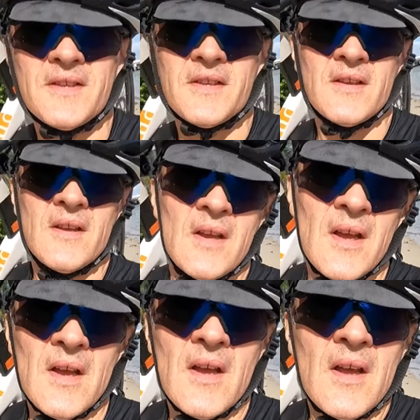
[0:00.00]
that's
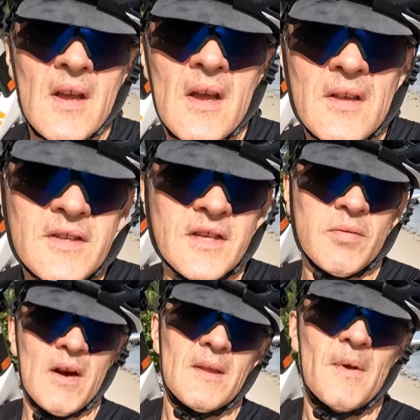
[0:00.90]

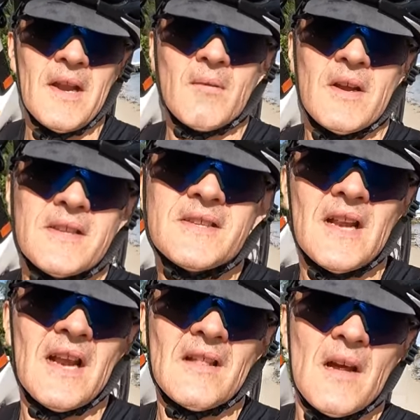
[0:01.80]
just one of the many reasons
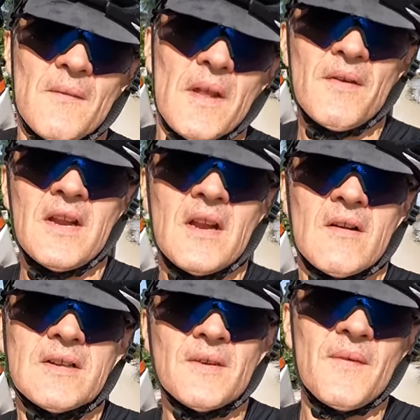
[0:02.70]
that I love living
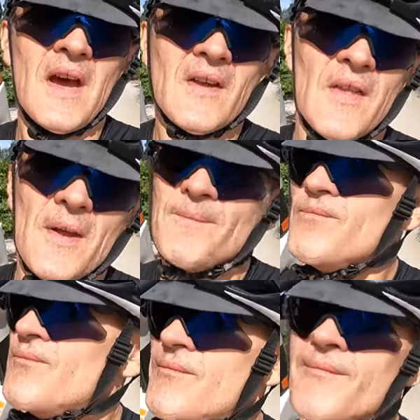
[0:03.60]
here, is the fact that
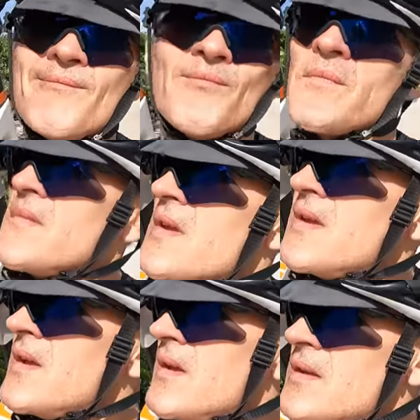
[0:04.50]

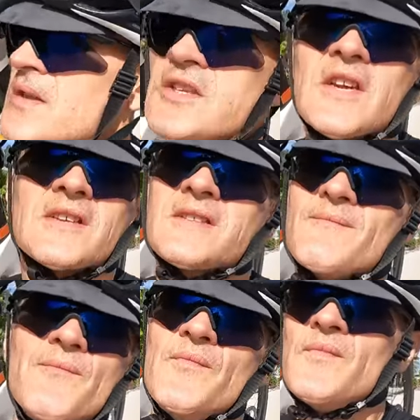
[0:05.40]
you just
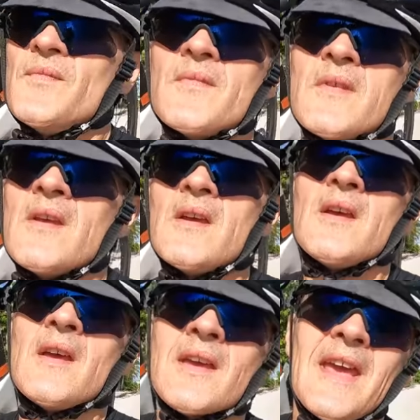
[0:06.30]

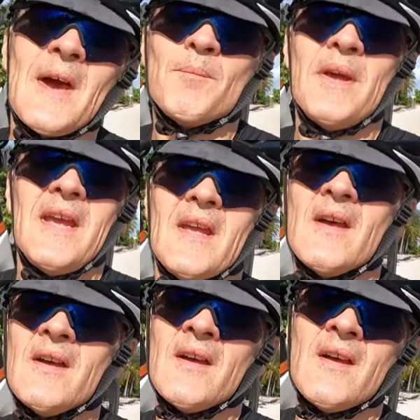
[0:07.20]
can't beat
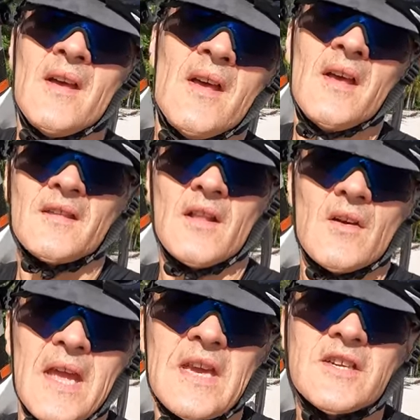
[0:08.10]
the
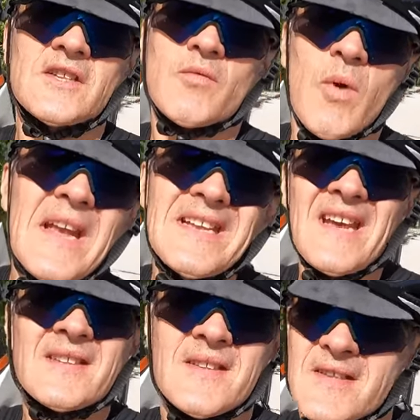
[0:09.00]
locations right
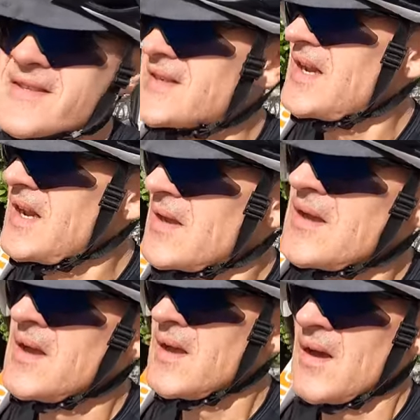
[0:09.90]
next to the city.
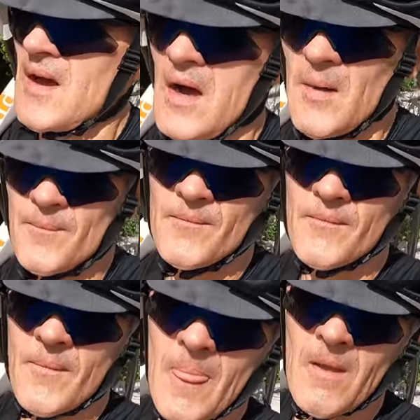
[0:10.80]
New
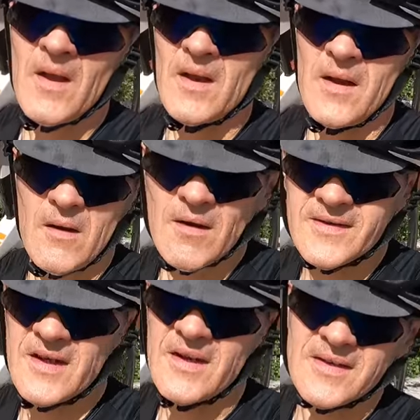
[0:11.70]
York
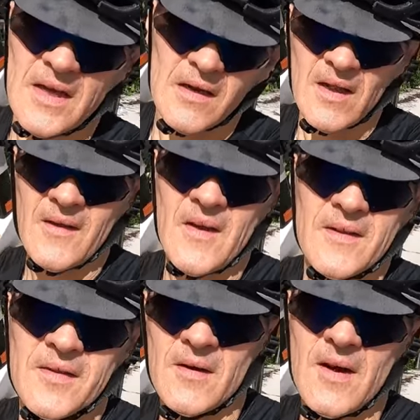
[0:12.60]
City's kind of like
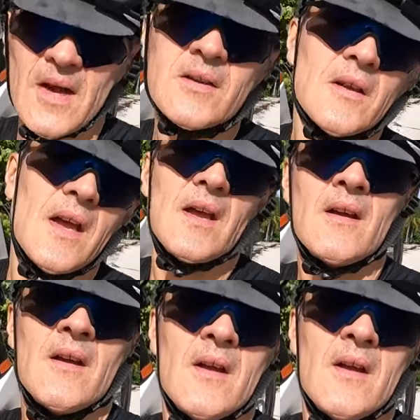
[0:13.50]
that too, actually.